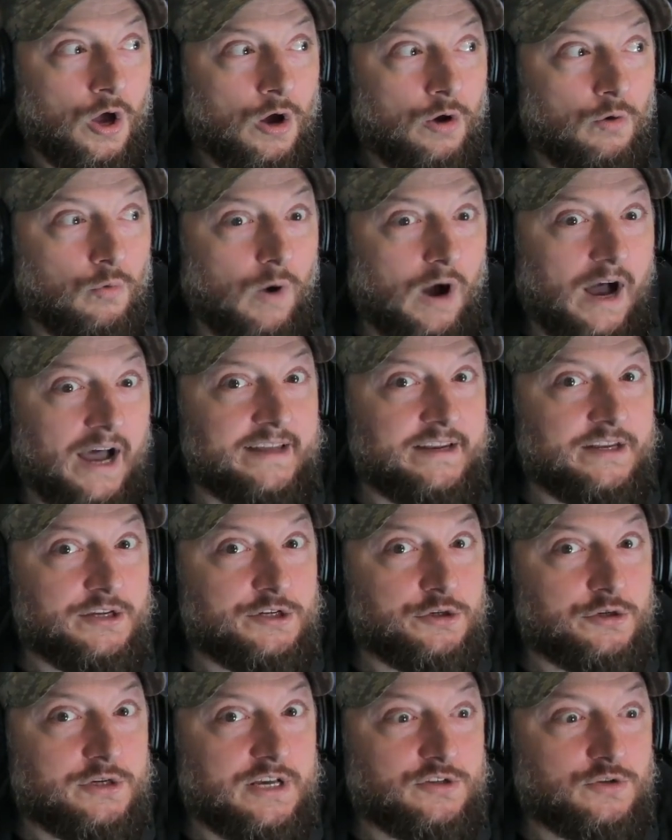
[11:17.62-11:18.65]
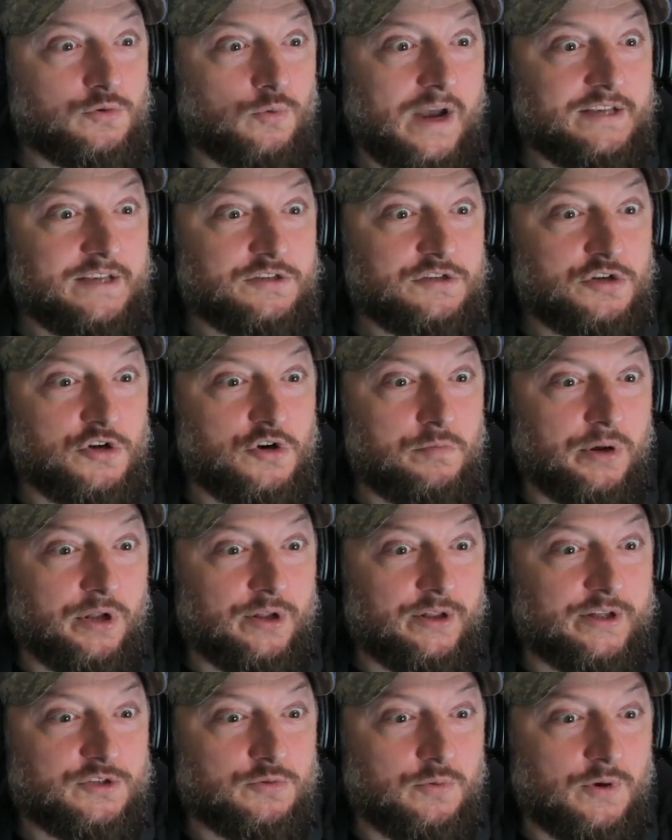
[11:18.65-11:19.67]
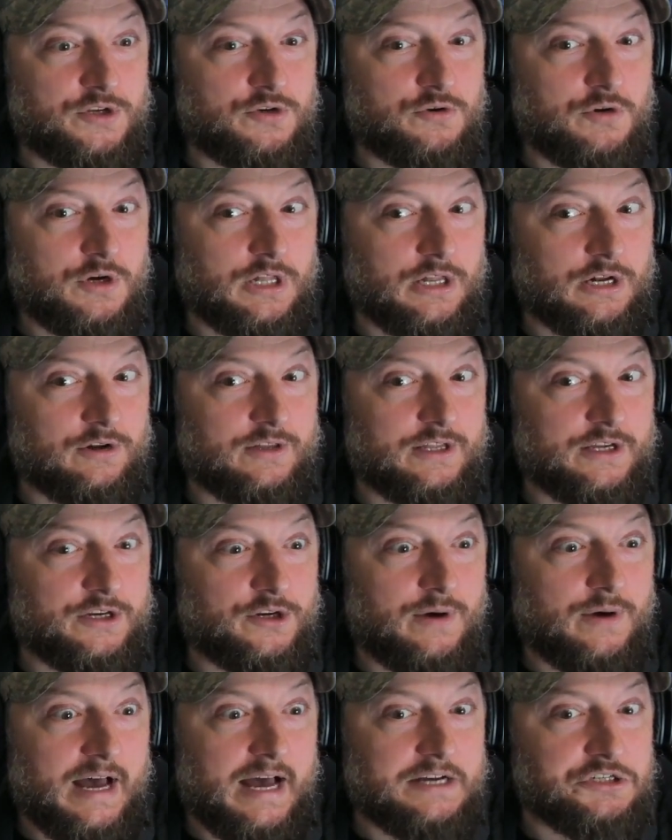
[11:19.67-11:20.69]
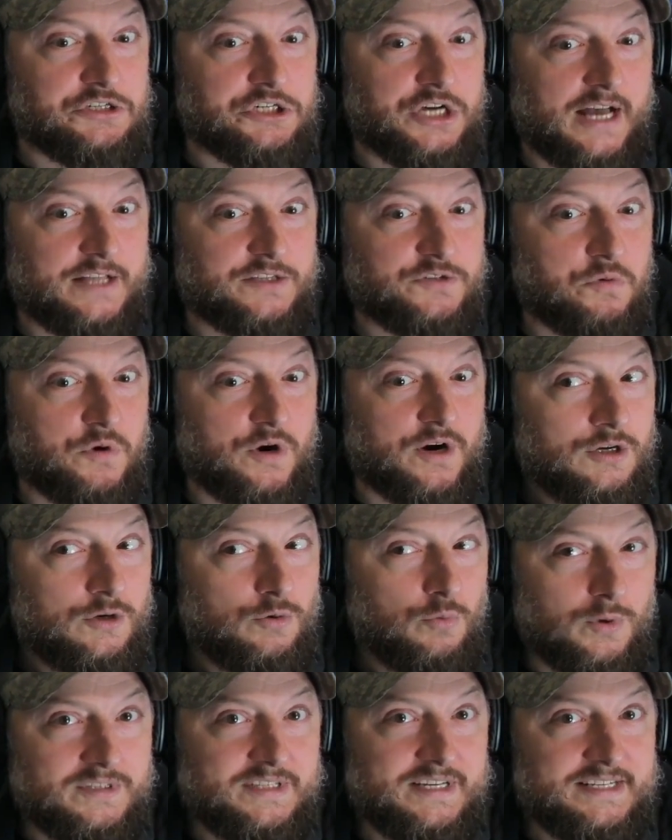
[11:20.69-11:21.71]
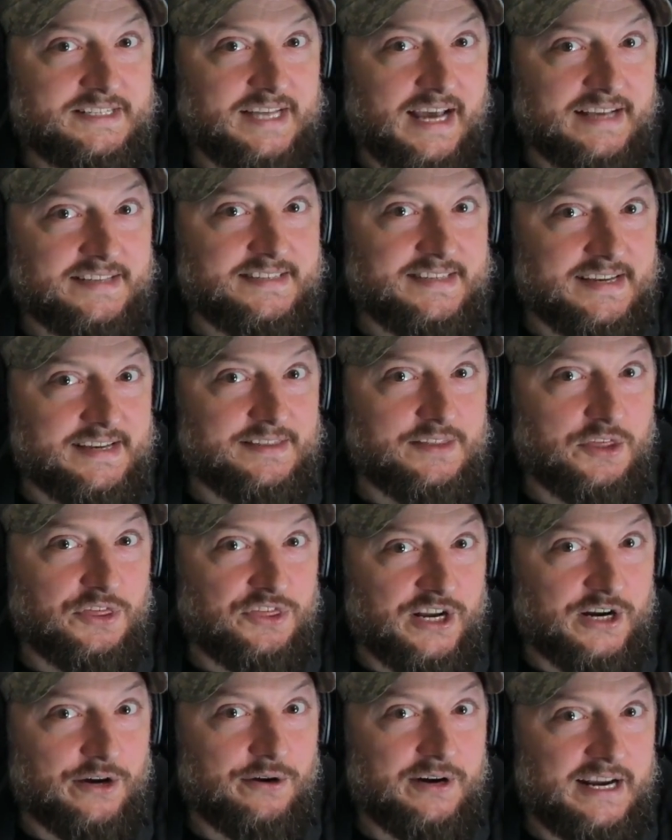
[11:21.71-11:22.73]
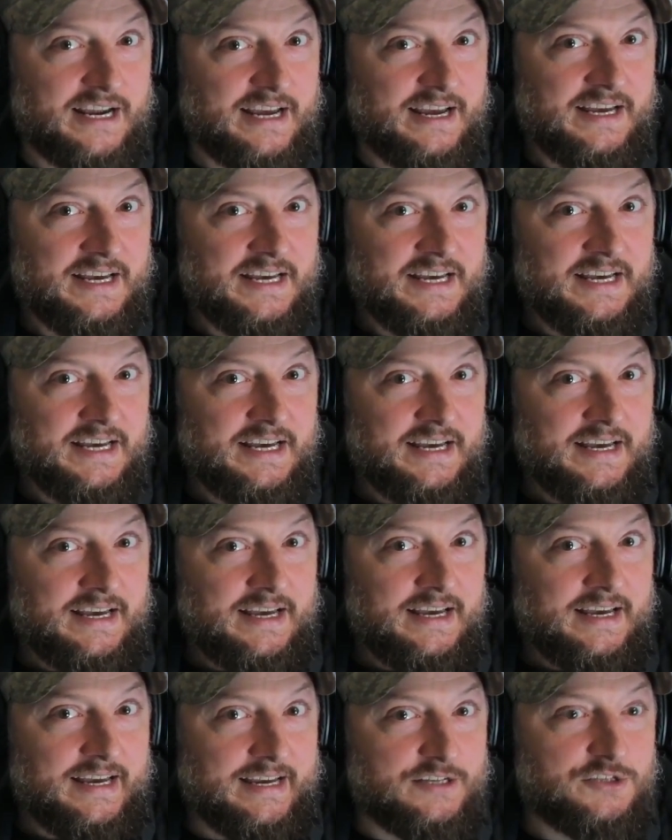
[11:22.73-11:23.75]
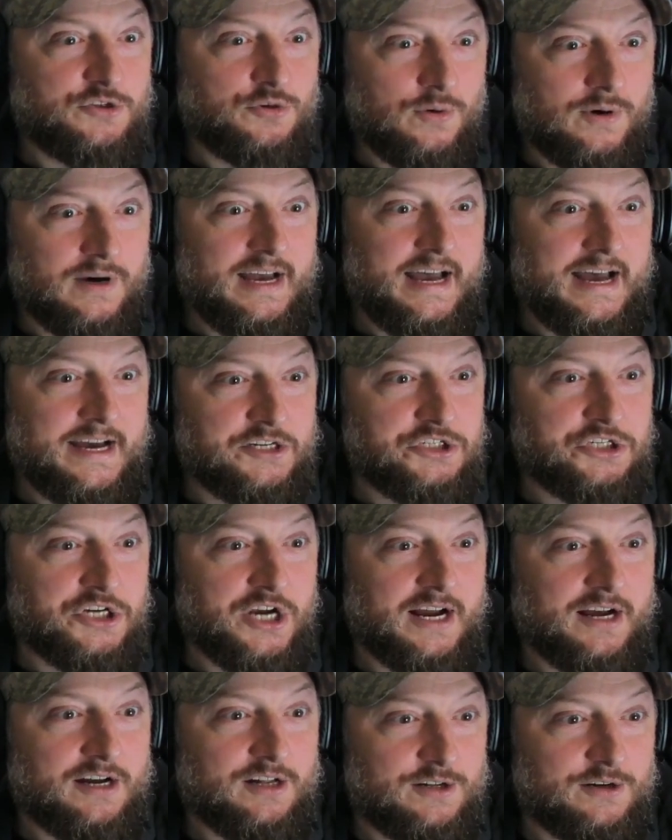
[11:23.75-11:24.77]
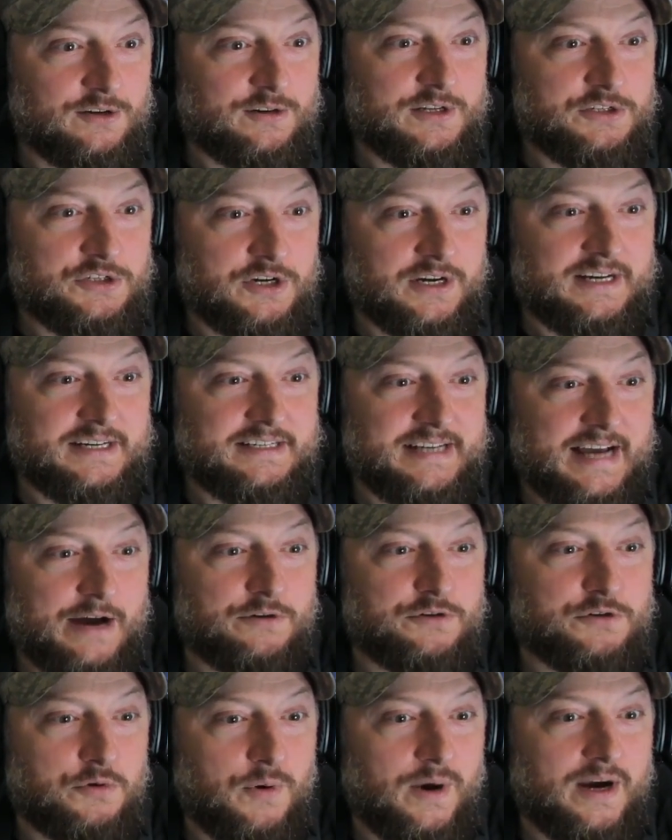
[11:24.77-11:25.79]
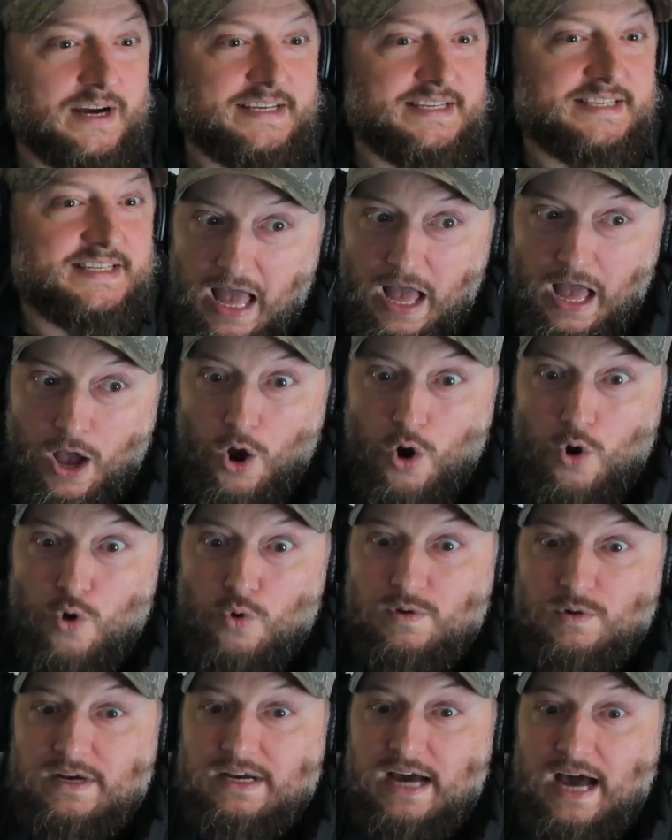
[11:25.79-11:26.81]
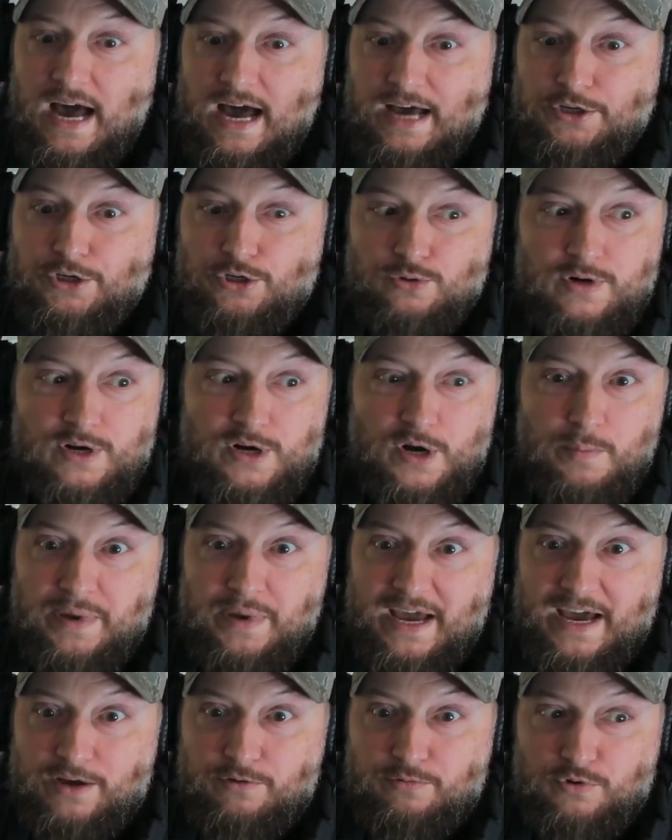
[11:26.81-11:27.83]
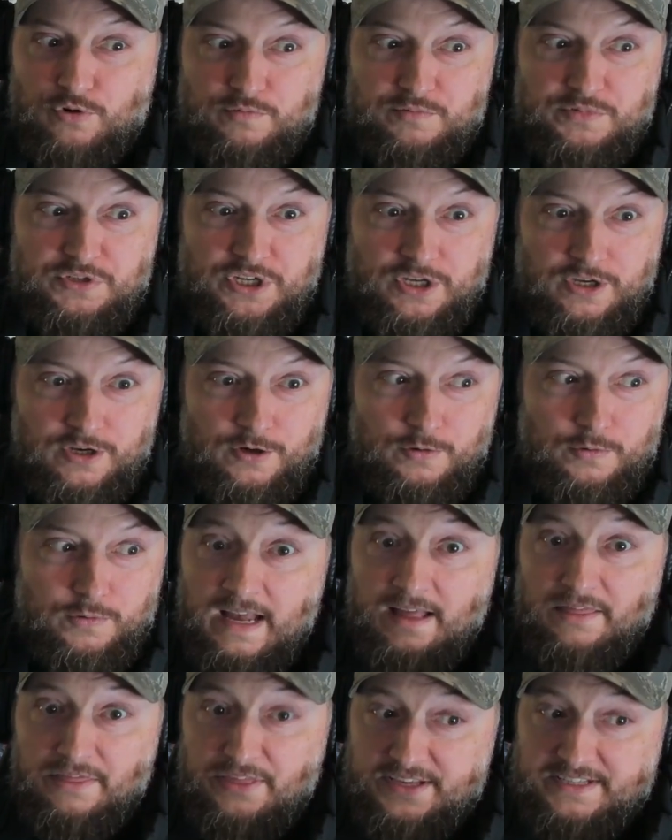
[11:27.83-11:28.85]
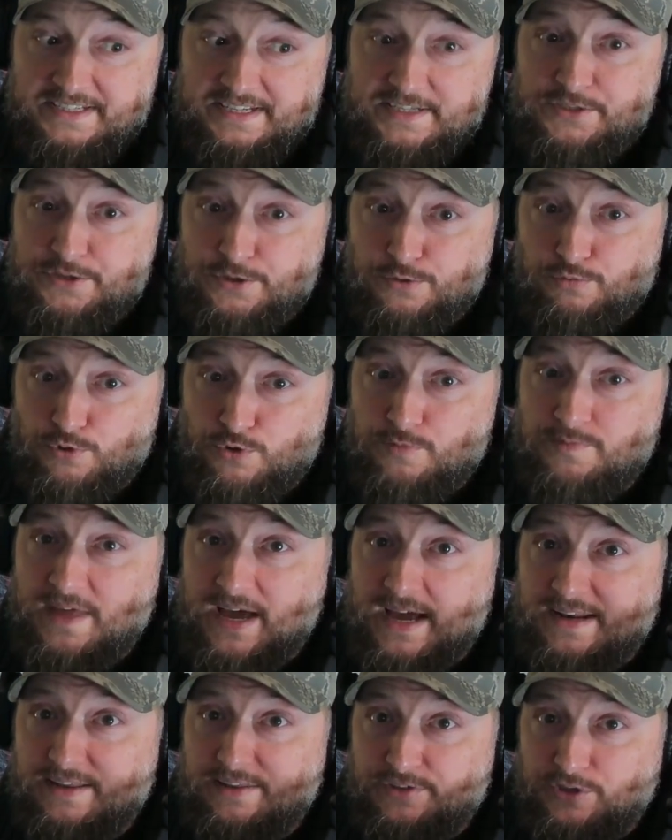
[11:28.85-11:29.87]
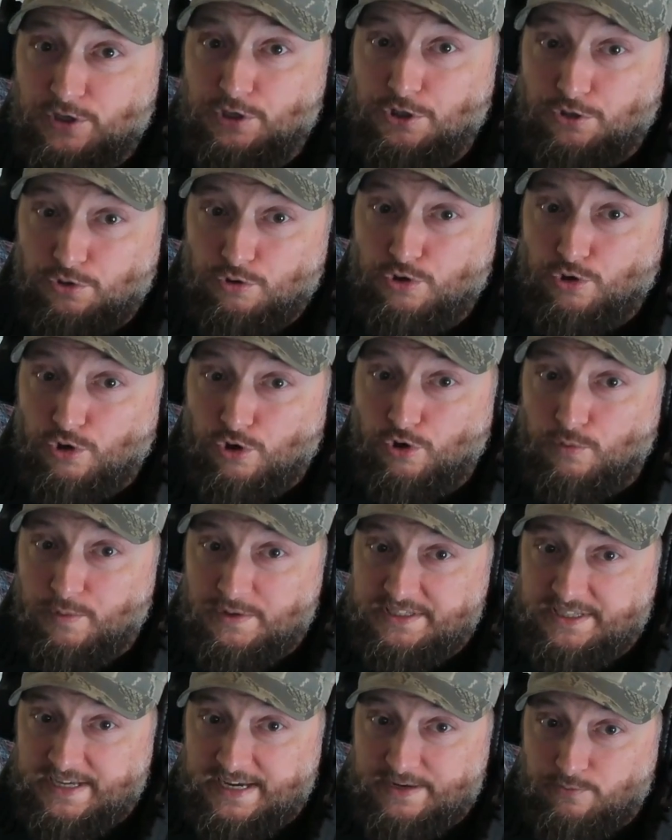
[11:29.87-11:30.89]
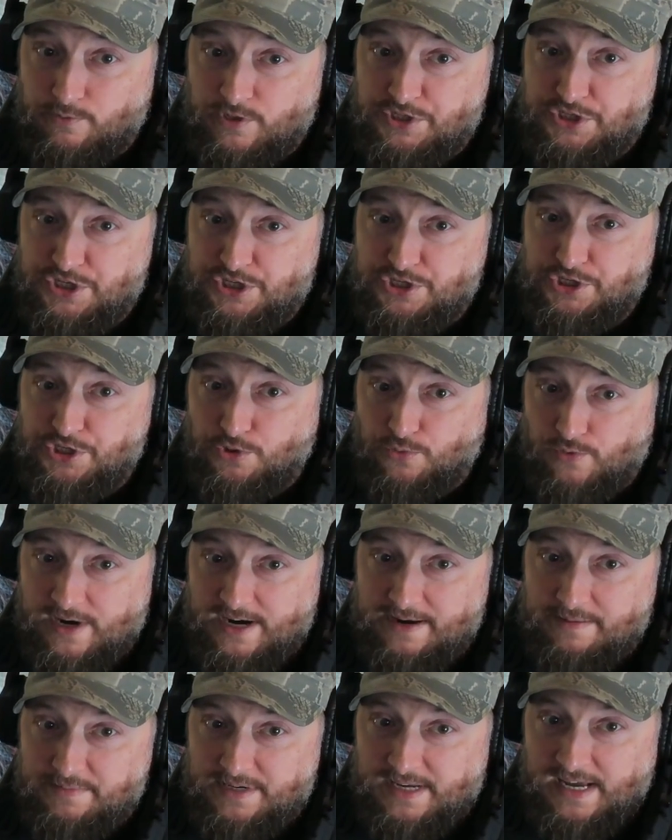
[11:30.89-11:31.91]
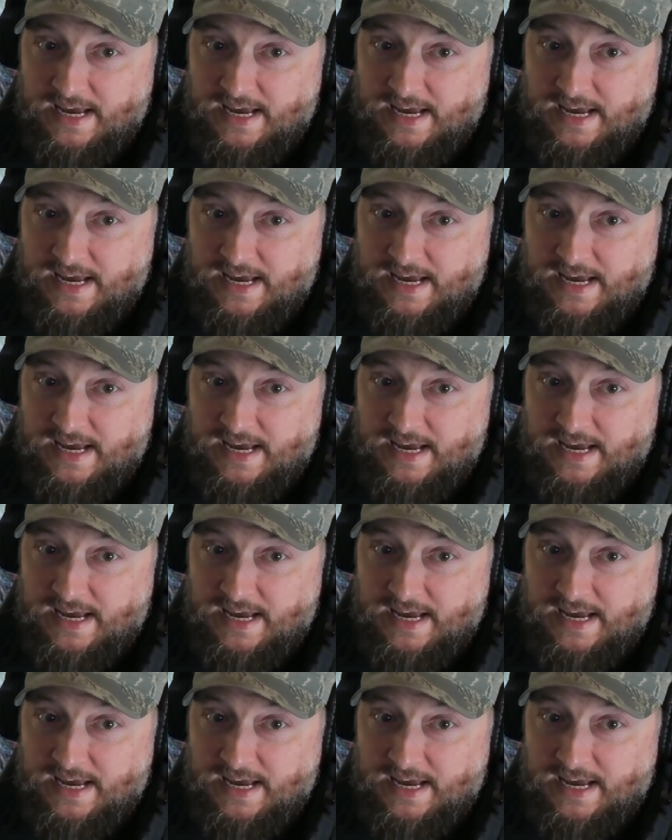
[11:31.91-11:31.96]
Why did you just waste 2 bullets when you clearly knew headshots were? Was he testing the theory? He saw a headshot, clearly took it down twice. Oh, God, you're in a bad room, too. This is the room that the little girl was in when she screamed,